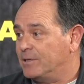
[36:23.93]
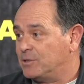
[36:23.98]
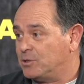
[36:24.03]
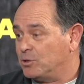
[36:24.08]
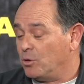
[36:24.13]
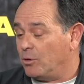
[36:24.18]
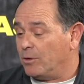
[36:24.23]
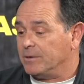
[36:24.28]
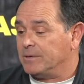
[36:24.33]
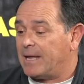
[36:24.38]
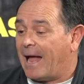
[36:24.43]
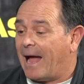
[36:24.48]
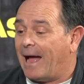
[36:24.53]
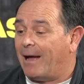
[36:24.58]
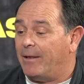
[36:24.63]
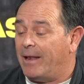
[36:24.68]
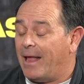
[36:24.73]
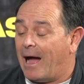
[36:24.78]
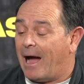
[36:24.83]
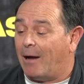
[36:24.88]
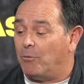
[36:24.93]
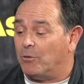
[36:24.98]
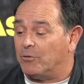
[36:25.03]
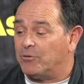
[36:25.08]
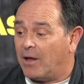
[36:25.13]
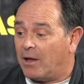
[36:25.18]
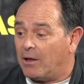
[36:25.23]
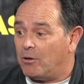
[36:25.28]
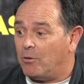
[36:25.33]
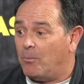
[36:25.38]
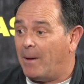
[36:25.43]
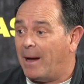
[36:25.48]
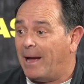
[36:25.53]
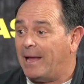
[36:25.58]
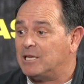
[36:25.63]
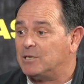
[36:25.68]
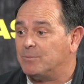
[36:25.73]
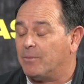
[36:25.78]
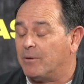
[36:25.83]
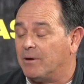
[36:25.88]
Lessons learned. Now, I will tell you,
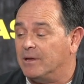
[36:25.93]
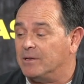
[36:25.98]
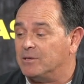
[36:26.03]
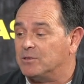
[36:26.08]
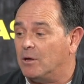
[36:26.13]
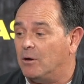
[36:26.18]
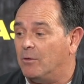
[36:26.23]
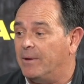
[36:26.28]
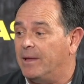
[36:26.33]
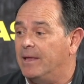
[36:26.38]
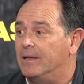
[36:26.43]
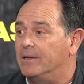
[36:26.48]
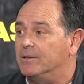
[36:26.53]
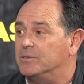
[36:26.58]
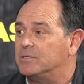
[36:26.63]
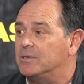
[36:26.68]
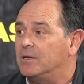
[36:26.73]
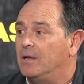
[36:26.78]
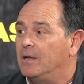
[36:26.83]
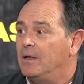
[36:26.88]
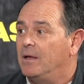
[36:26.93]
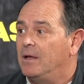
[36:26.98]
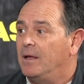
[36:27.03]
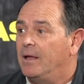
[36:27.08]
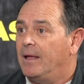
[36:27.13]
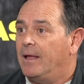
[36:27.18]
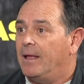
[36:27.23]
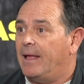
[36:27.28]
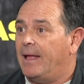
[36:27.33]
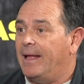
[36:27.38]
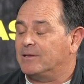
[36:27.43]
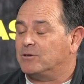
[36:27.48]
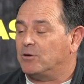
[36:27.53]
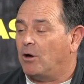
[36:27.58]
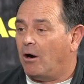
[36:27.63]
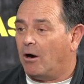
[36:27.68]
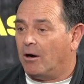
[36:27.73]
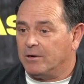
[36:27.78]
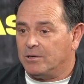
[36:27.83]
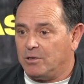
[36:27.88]
my experience, though, is it's
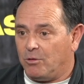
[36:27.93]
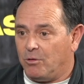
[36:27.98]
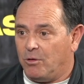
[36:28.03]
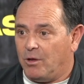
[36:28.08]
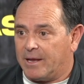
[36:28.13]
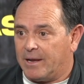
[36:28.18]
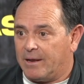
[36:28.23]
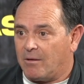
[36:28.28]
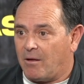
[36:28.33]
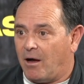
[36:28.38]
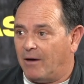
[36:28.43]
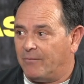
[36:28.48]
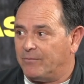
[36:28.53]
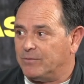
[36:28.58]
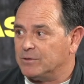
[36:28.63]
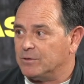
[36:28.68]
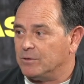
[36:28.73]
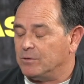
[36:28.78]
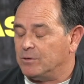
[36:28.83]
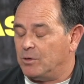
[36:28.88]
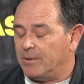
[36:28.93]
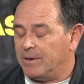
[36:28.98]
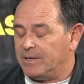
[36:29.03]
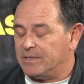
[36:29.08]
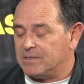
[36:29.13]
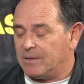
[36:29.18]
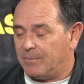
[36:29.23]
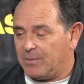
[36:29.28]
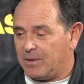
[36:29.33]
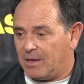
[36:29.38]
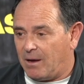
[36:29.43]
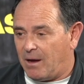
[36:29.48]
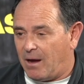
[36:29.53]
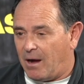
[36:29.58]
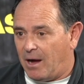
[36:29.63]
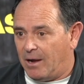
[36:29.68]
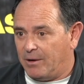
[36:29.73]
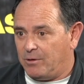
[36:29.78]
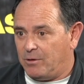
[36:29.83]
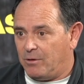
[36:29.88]
hard to look at an officer doing something
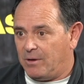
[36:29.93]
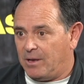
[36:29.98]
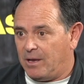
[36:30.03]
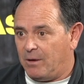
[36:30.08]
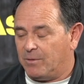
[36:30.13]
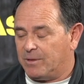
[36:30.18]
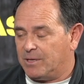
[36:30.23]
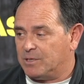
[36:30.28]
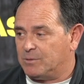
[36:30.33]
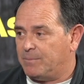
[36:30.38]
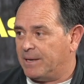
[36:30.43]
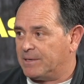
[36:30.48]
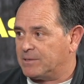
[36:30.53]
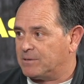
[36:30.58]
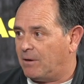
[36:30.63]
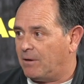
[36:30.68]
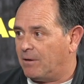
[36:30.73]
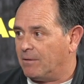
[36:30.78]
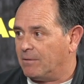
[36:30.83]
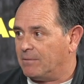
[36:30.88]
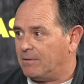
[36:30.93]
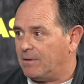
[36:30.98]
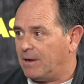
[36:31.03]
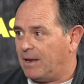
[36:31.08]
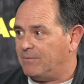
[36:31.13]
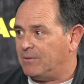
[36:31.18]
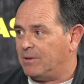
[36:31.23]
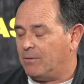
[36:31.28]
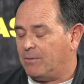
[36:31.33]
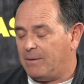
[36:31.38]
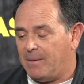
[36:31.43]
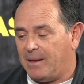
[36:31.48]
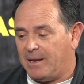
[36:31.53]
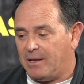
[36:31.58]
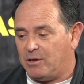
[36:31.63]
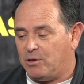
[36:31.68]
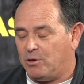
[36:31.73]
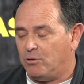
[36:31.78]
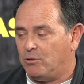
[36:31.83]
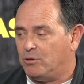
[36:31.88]
on duty with his best heart, even though he made
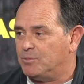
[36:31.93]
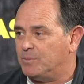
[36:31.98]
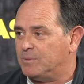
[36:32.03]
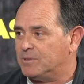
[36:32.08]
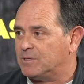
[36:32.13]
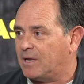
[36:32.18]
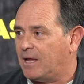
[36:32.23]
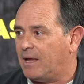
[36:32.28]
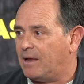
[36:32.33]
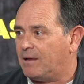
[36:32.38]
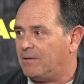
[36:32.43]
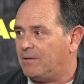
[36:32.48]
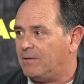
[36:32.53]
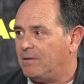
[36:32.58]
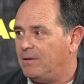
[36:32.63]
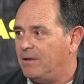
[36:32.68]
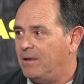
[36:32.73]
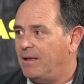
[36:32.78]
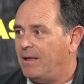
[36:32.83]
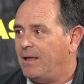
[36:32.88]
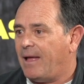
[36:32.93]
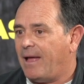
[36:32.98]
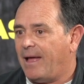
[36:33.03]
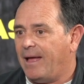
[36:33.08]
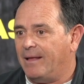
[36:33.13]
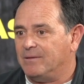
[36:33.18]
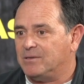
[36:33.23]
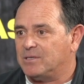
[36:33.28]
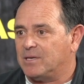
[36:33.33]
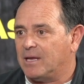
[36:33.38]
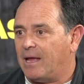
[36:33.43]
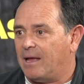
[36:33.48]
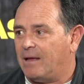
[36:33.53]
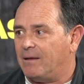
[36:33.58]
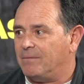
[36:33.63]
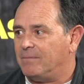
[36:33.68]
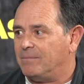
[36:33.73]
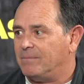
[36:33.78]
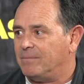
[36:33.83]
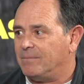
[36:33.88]
a huge mistake, and
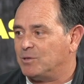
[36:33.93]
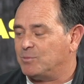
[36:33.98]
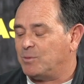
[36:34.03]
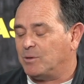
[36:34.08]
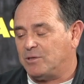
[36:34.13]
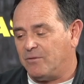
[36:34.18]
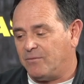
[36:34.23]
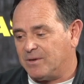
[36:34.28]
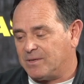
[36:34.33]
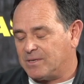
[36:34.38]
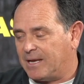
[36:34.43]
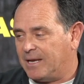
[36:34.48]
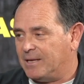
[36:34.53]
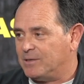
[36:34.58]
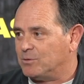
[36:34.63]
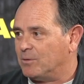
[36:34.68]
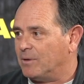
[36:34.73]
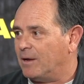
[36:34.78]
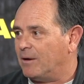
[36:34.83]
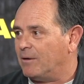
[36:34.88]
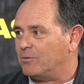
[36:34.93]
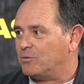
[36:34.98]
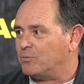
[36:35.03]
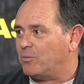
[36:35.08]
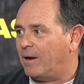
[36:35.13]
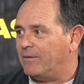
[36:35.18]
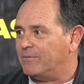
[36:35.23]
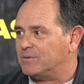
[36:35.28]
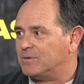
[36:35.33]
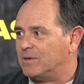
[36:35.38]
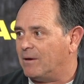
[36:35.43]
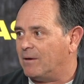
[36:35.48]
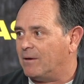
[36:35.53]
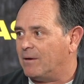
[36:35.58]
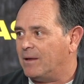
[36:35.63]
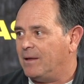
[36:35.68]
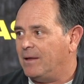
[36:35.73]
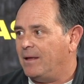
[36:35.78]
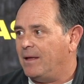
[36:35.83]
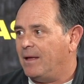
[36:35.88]
say, especially if his kids are there and his wife's
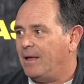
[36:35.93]
there,